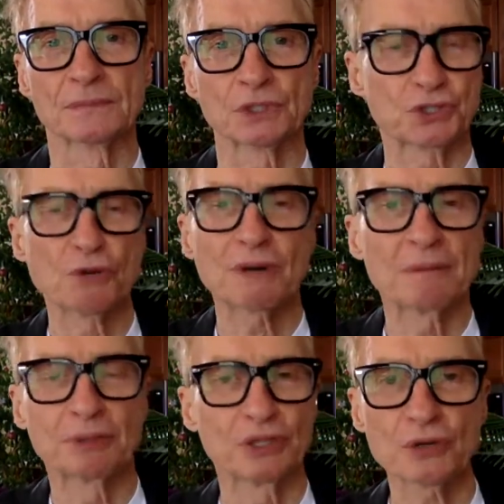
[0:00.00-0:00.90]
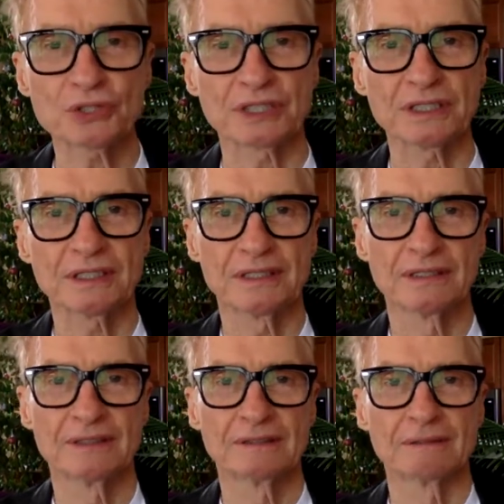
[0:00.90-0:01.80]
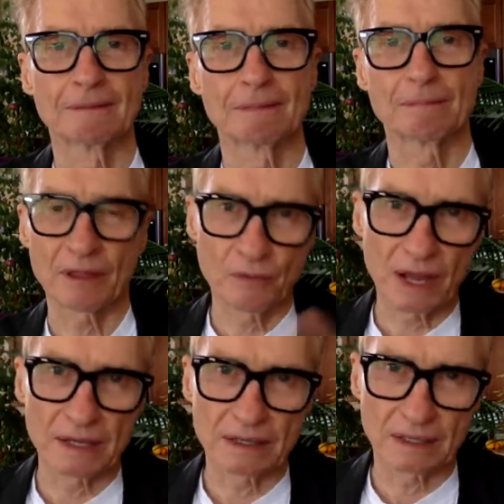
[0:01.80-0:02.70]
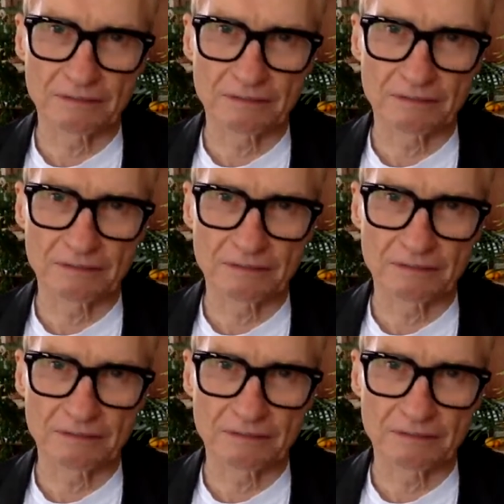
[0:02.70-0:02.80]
Schumer and Pelosi, by the way,